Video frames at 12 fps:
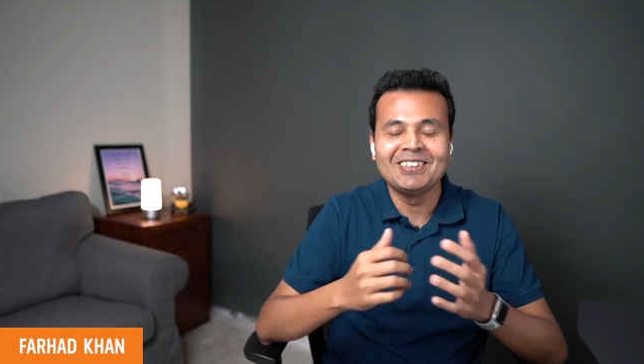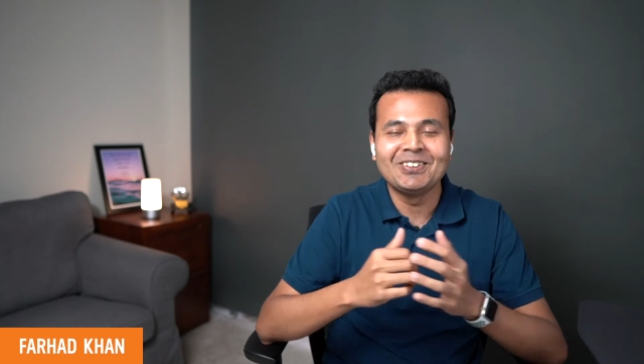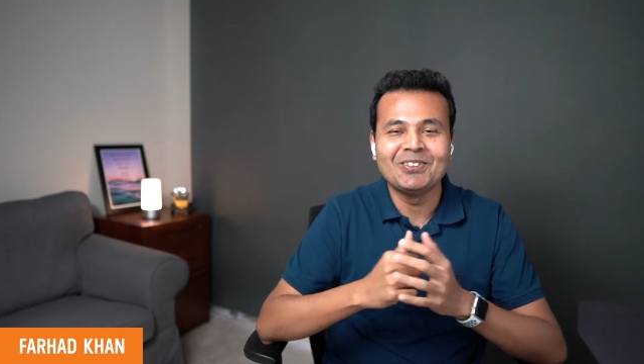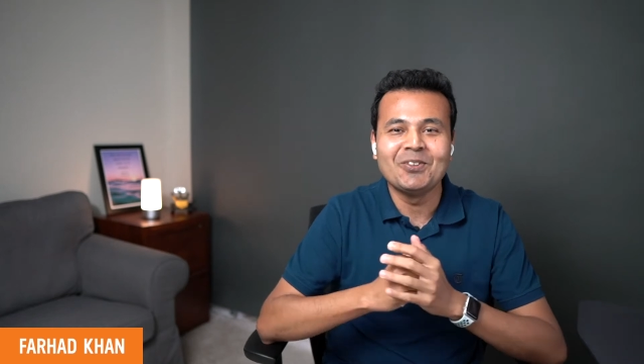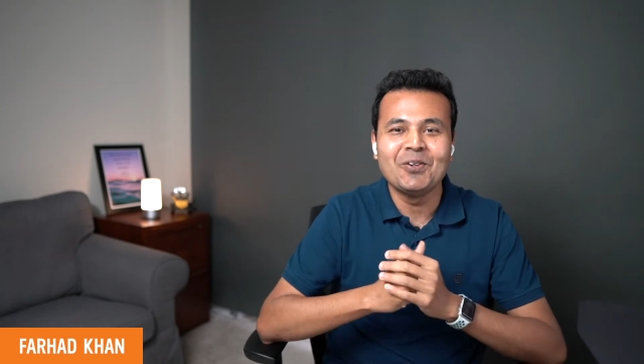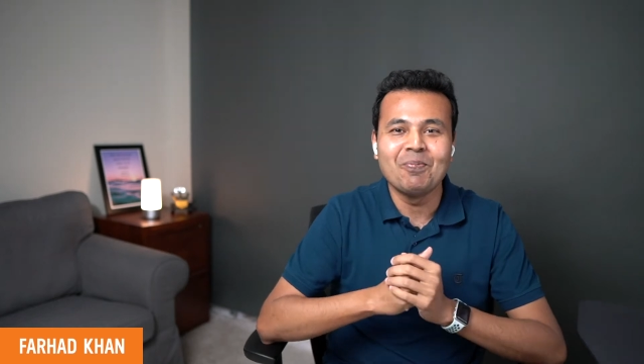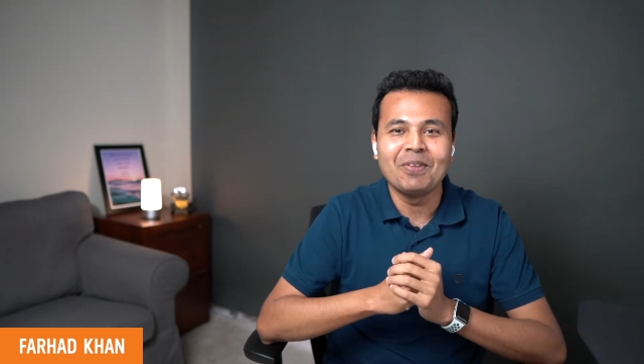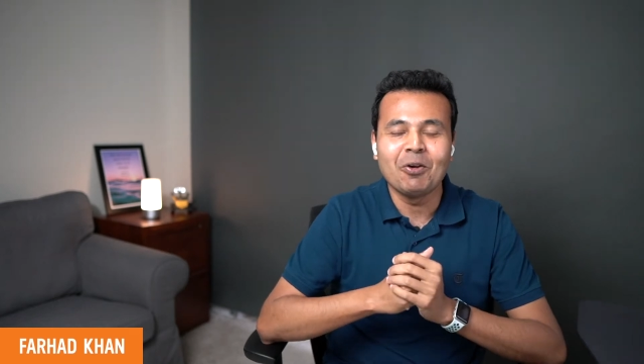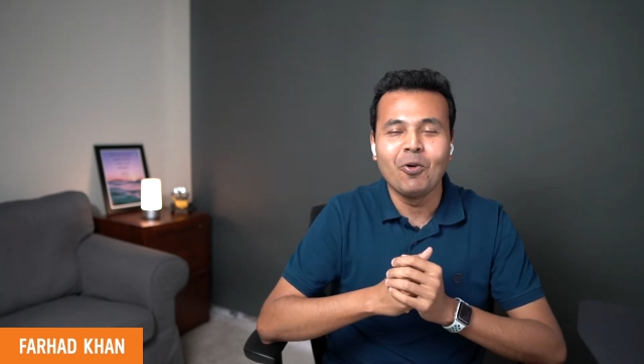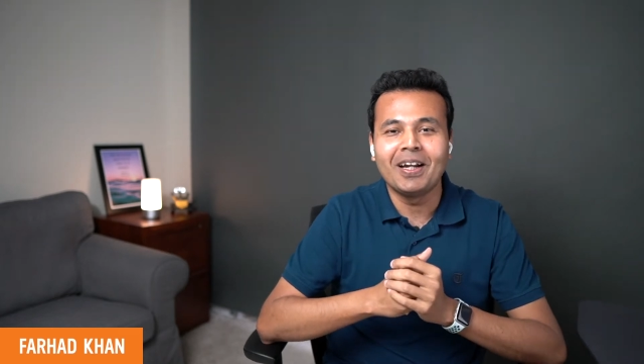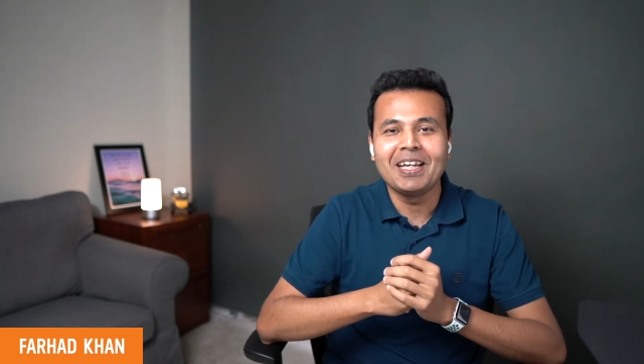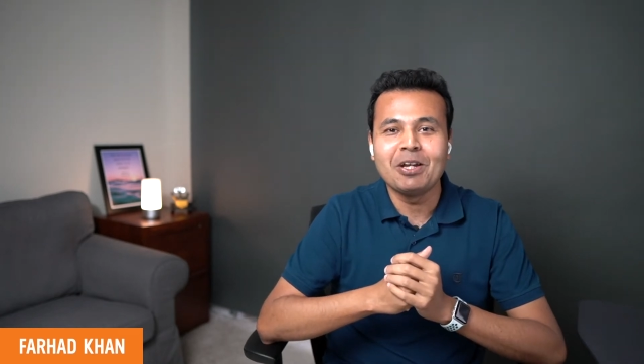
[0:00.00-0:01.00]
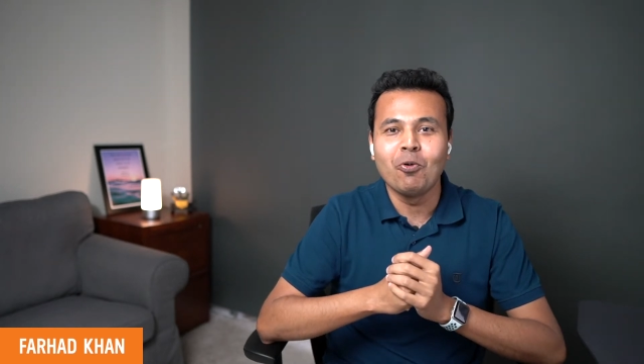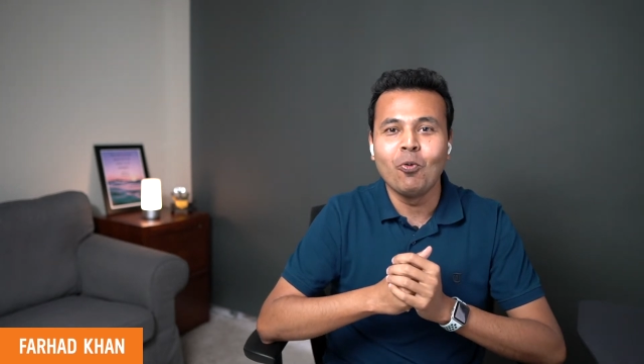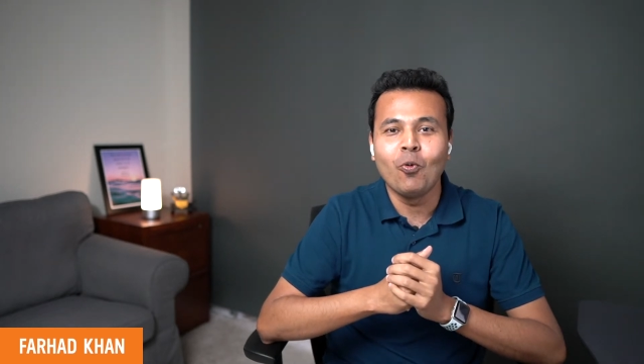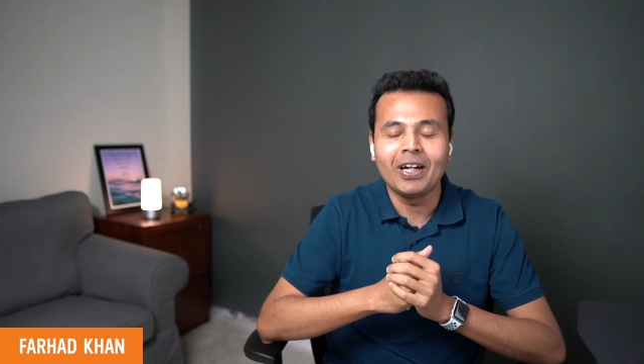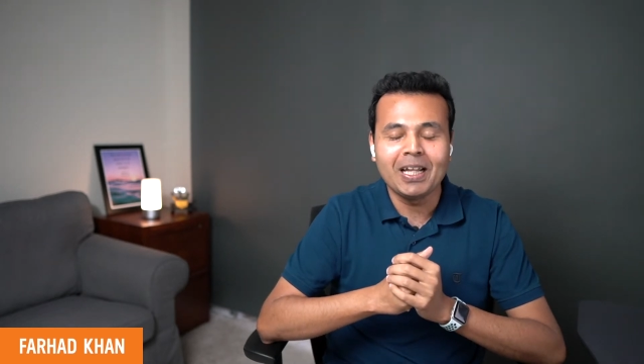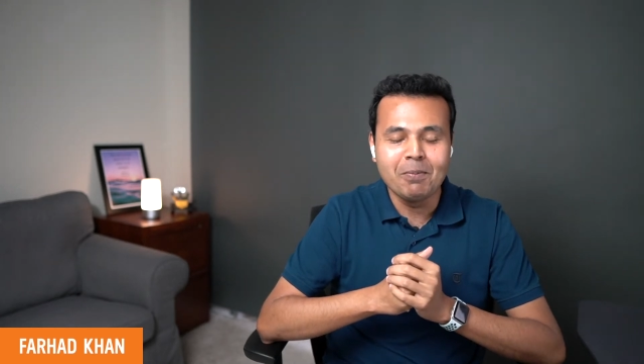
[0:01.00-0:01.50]
So
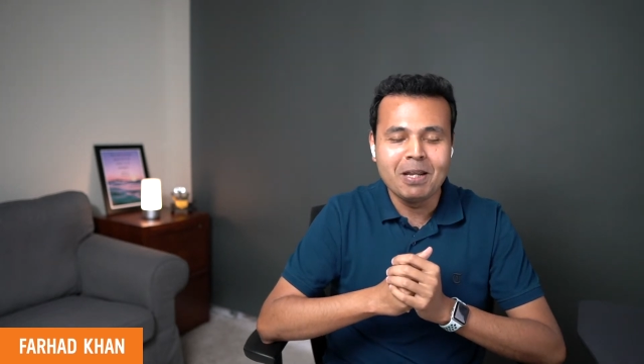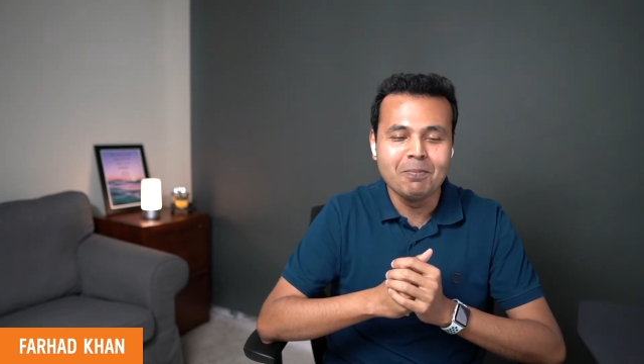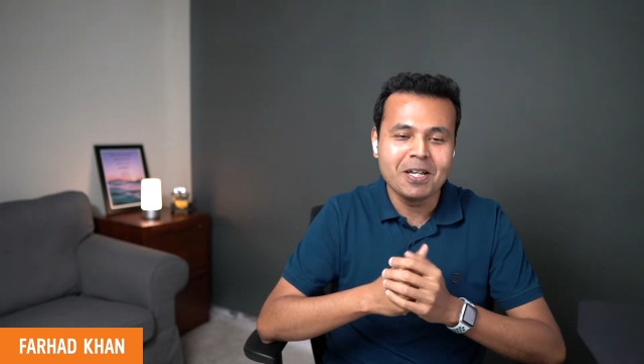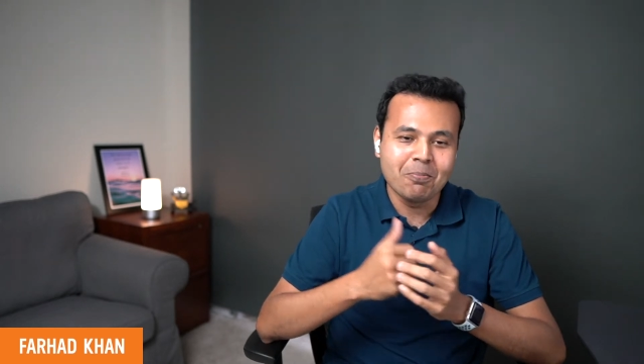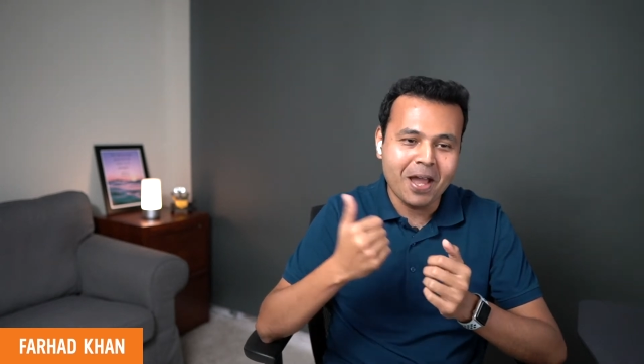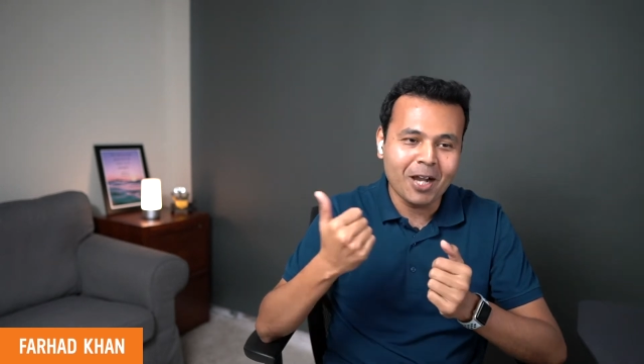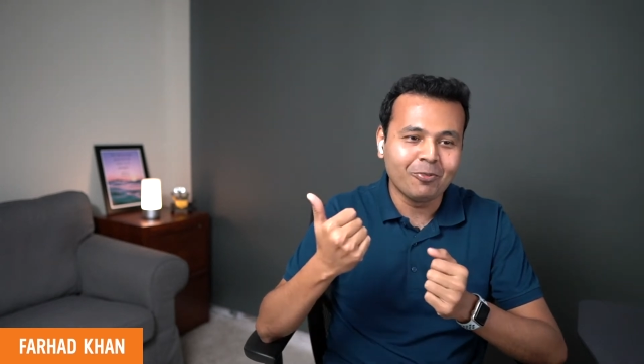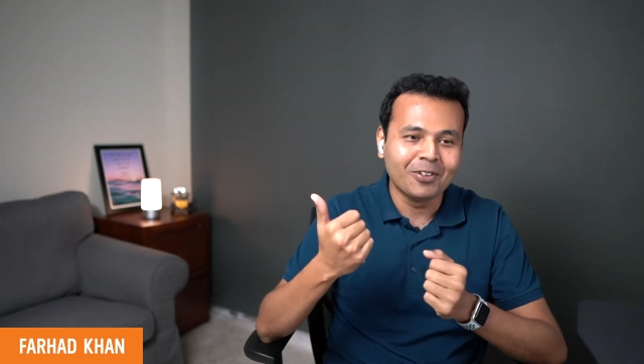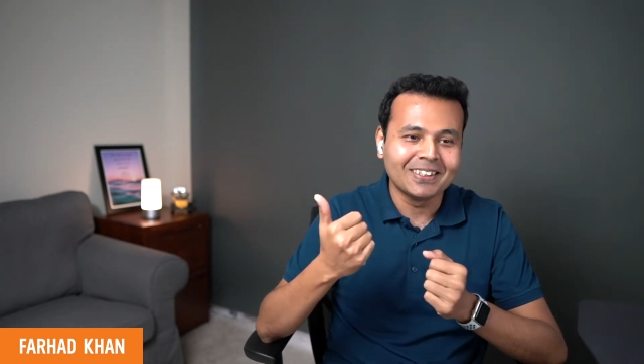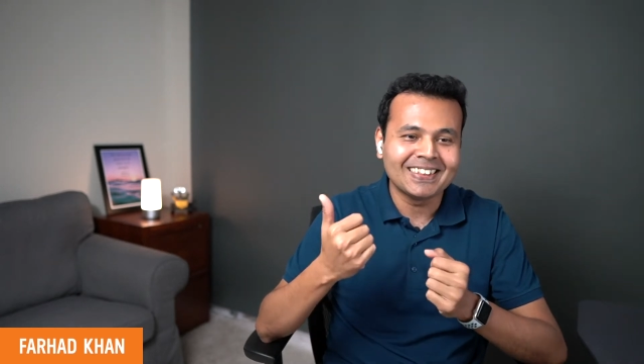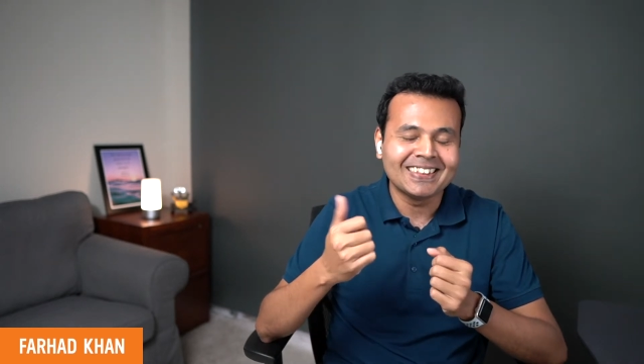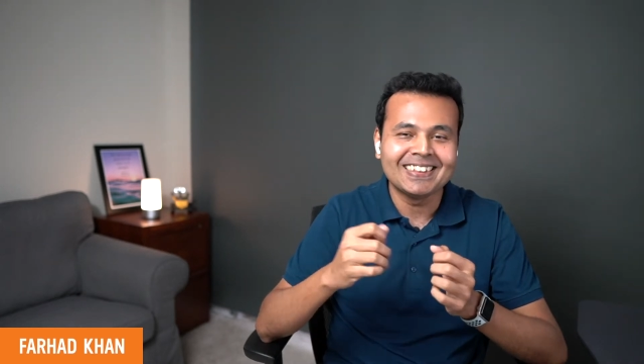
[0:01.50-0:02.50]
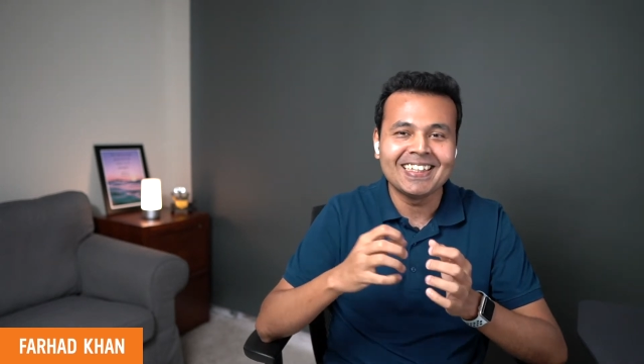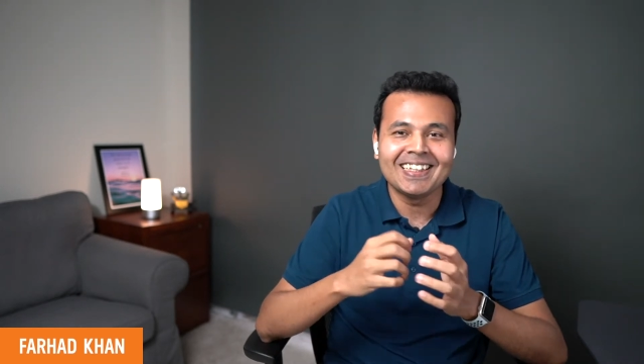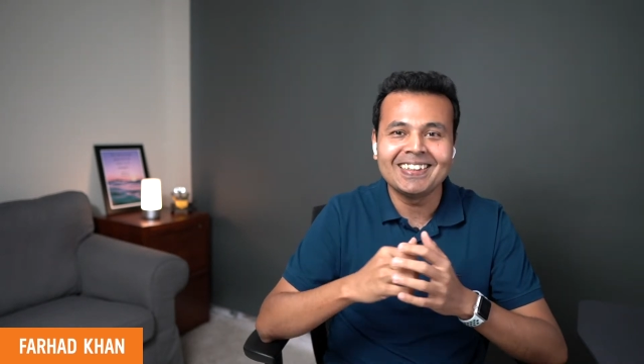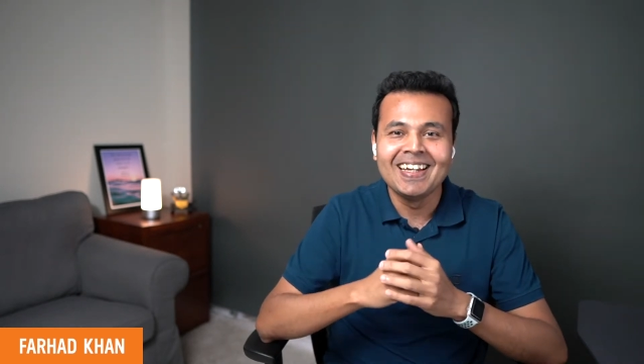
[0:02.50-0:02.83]
what I mean by backwards is that